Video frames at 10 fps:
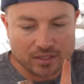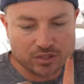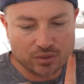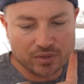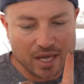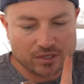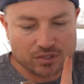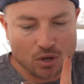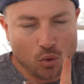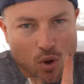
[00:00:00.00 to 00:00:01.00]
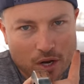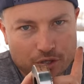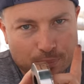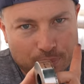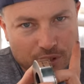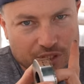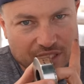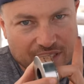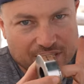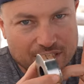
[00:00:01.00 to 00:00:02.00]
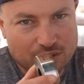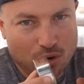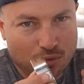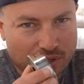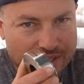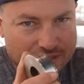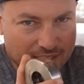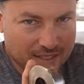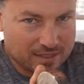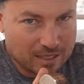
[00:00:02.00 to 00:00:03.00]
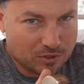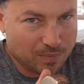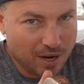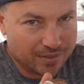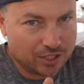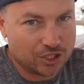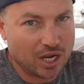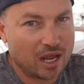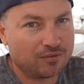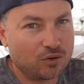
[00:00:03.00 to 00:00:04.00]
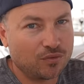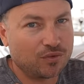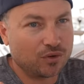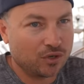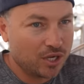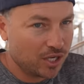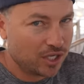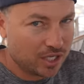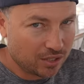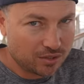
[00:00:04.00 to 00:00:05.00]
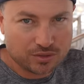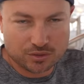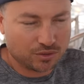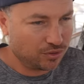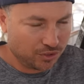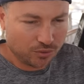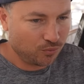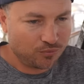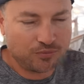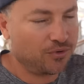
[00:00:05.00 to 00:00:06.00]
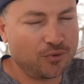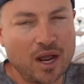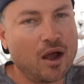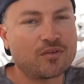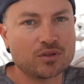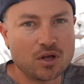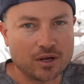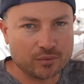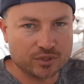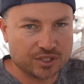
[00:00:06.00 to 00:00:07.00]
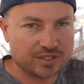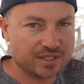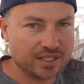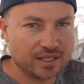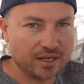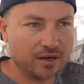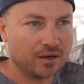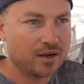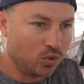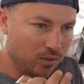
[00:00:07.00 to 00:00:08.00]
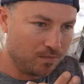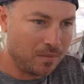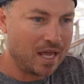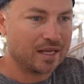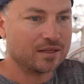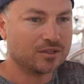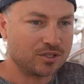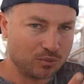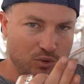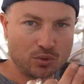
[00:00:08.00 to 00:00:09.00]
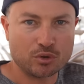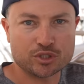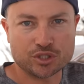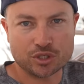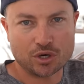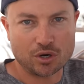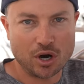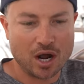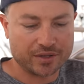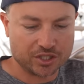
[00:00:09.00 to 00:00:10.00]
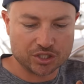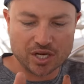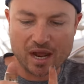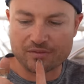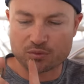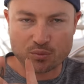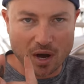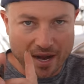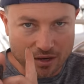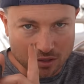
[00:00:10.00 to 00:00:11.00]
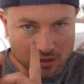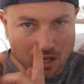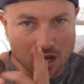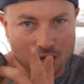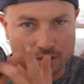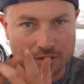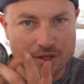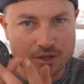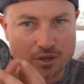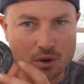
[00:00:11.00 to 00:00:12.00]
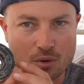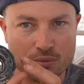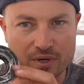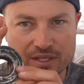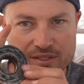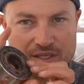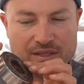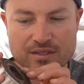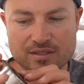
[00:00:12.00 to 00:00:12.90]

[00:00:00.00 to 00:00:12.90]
And so that salt water pushed against these O-rings at that same spot in the shaft over years or, you know, for however long it would just sit there would make some corrosion occur on the shaft right along the O-rings in the